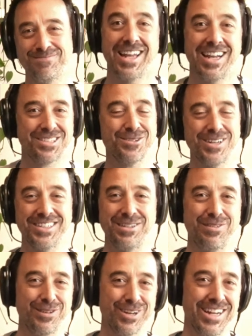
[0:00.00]
And as always,
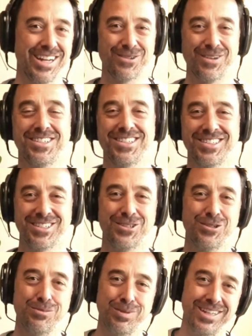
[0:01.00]
if you've got any questions at
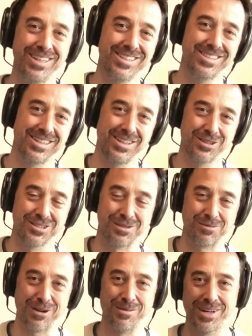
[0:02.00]
all, please hit the
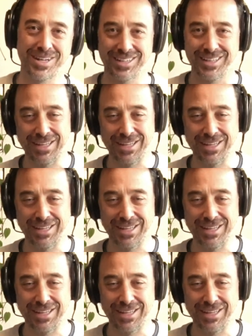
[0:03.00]
subscribe button,